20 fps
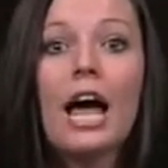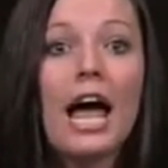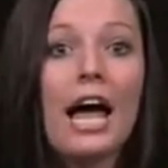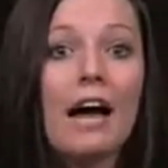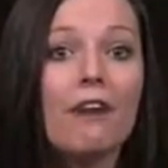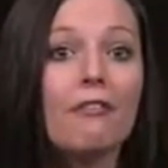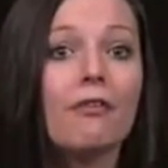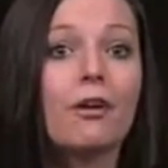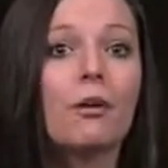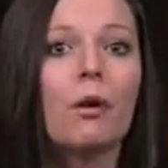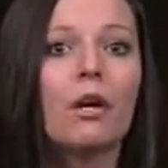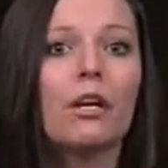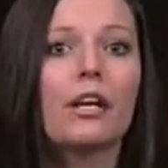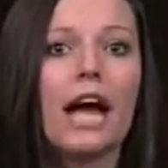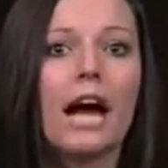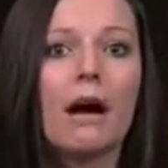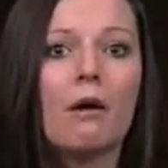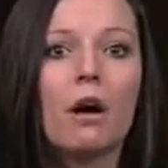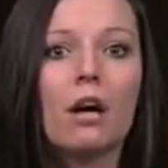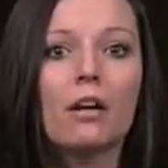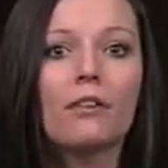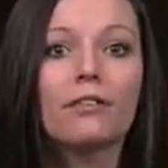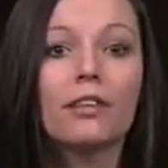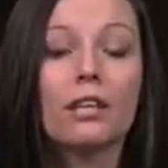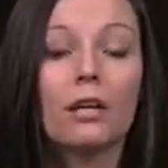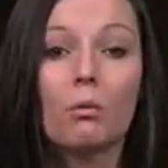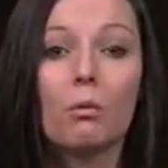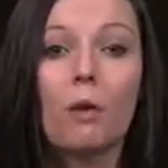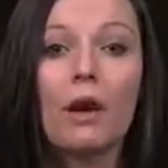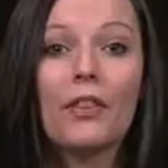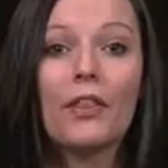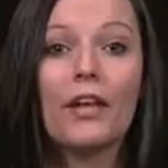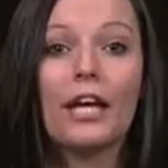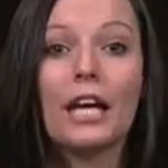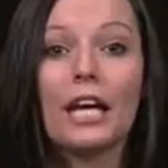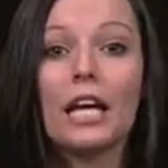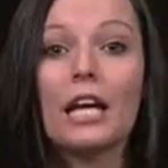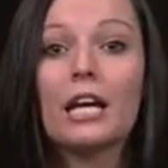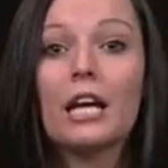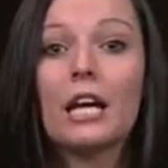Everyone now asking whether
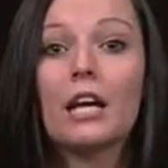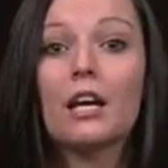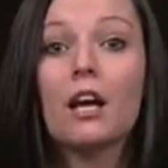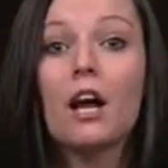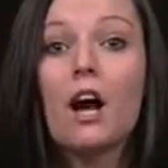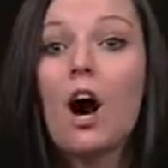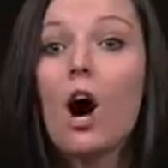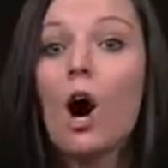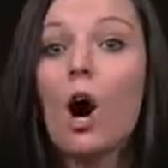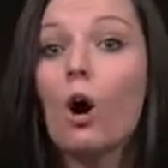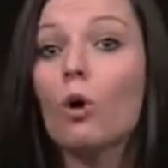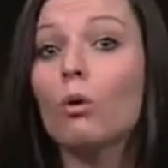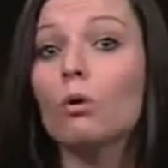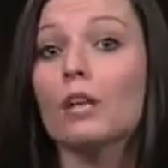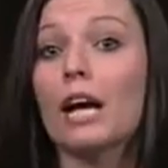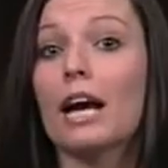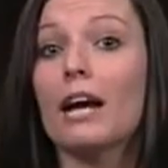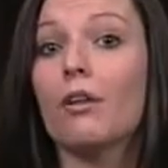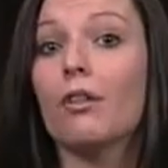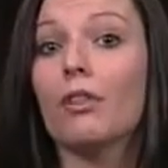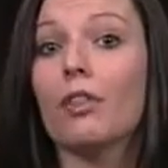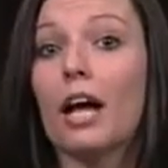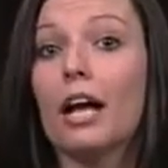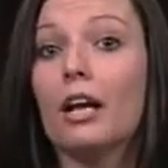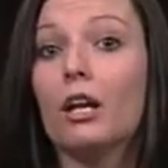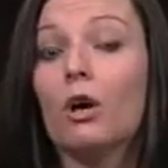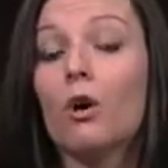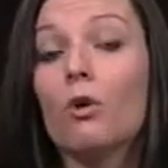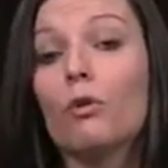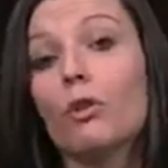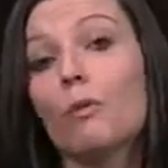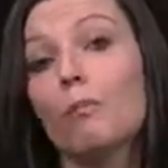he can hold out that long.